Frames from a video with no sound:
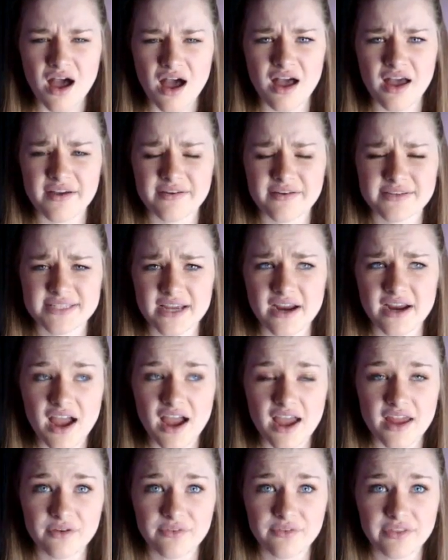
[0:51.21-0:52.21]
Sarah,
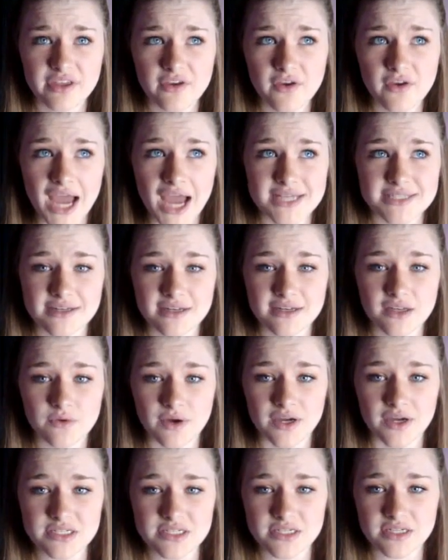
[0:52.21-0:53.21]
I don't think you asked any
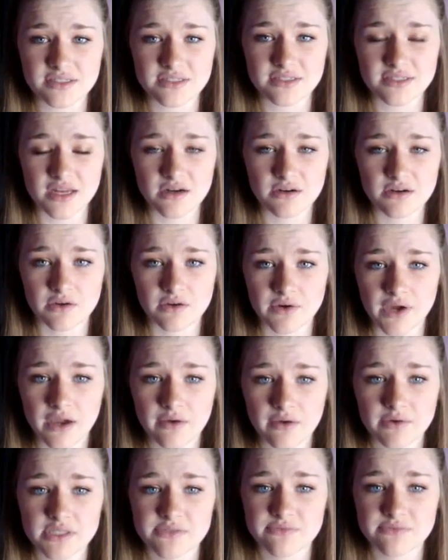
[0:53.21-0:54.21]
questions. I don't know.
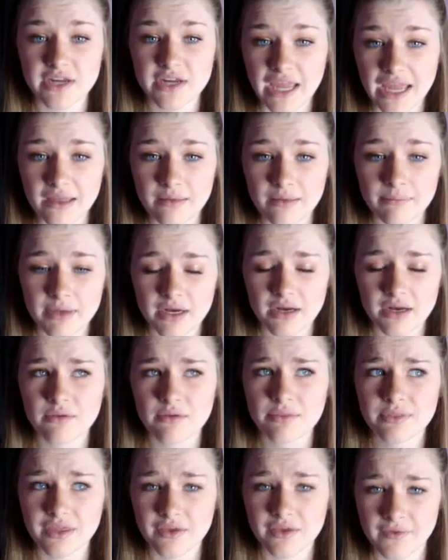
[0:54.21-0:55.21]
I always forget, but I
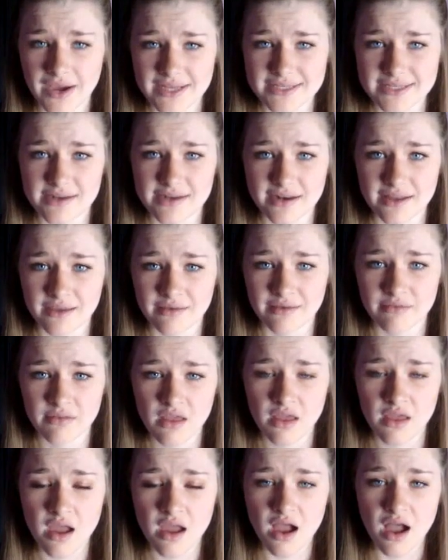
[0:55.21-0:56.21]
don't think you asked any.
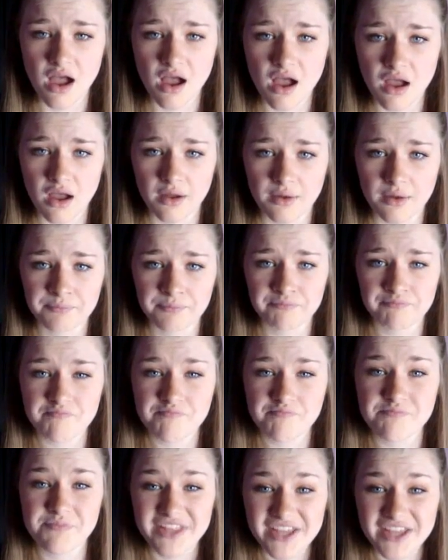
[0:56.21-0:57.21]

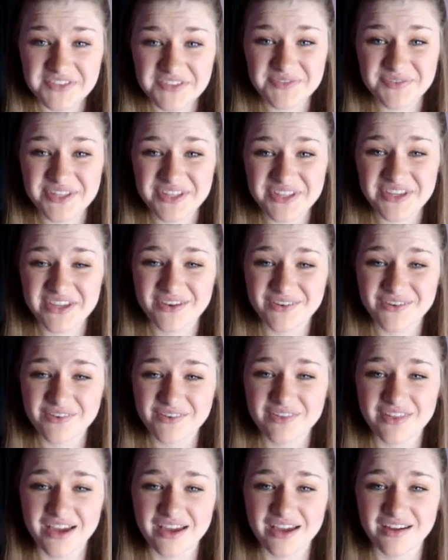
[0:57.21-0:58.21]
But that's really
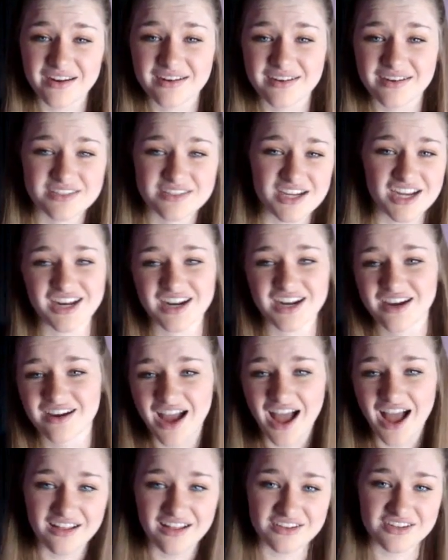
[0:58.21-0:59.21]
cool that you're checking
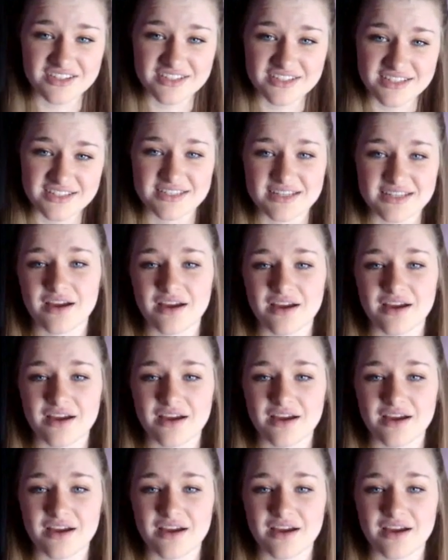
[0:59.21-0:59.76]
out colleges and